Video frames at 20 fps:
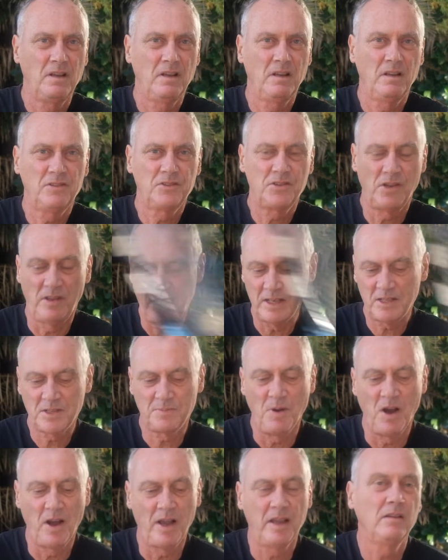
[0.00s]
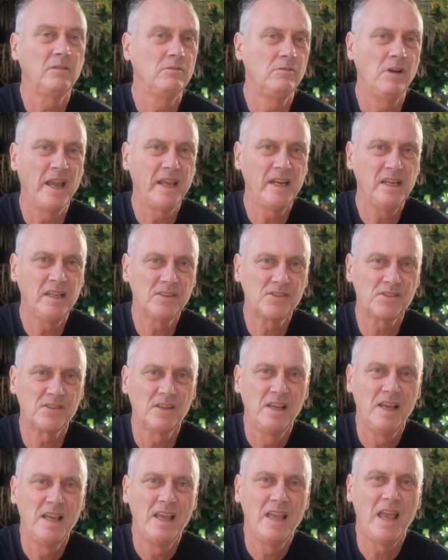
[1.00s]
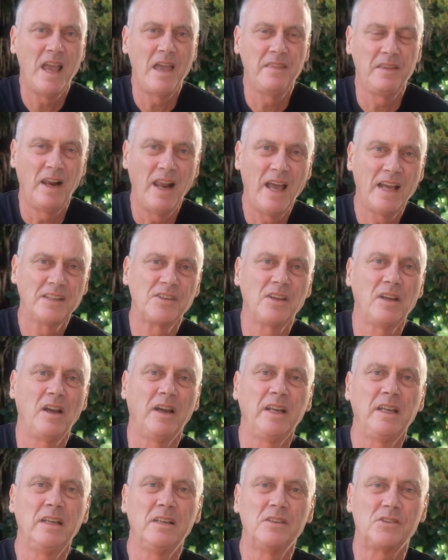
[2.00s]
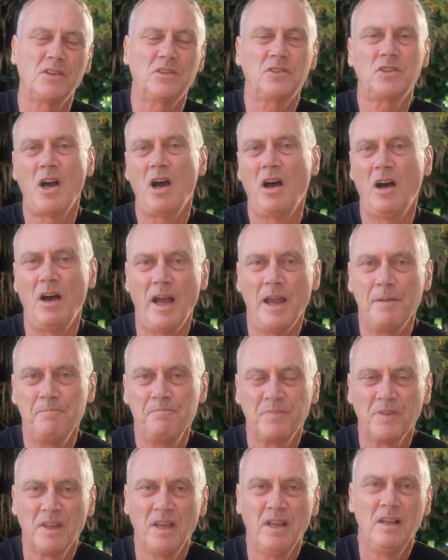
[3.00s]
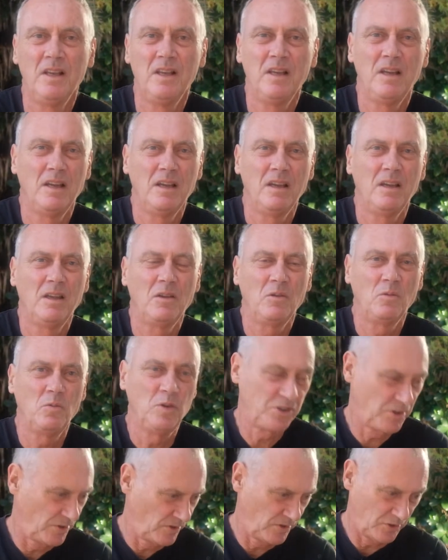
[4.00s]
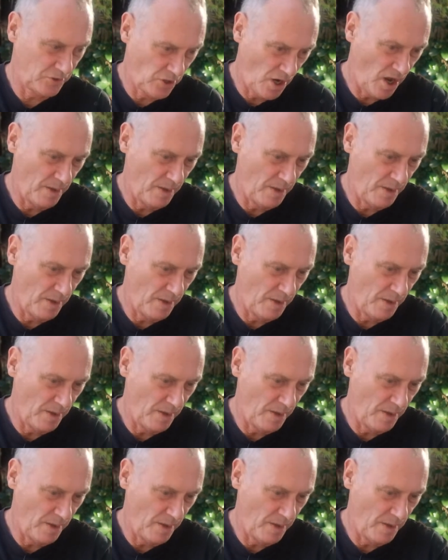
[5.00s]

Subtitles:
So that's my radius. And the last thing I need is the time, which is the time